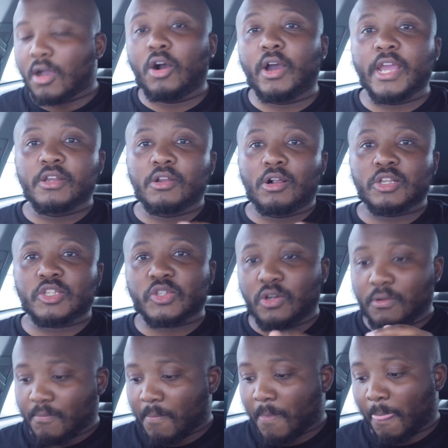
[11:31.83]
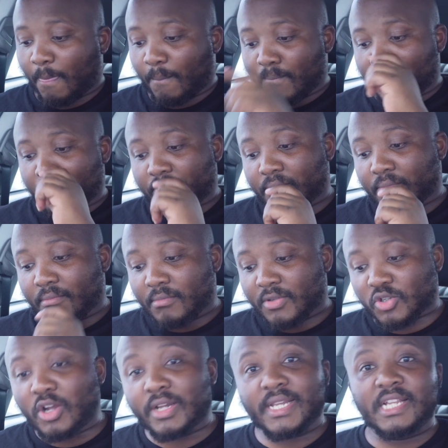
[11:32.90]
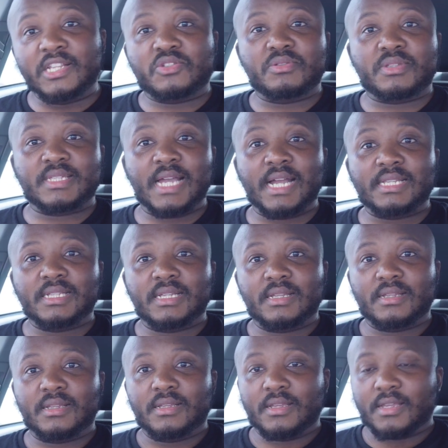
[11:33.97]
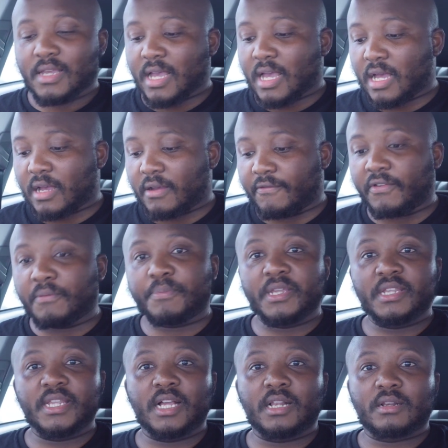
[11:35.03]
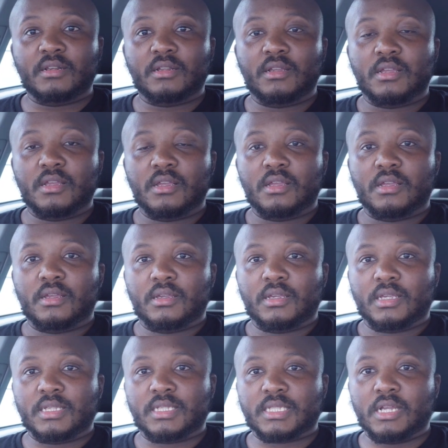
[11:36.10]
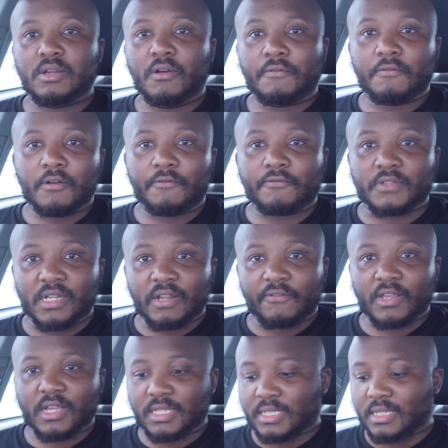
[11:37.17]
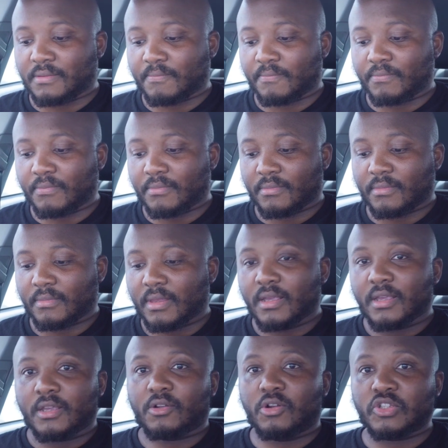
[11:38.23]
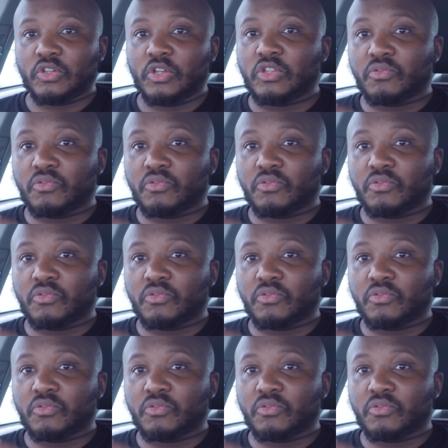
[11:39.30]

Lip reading: and also Scotland should start VP Nel instead of Zana Ferguson, because you need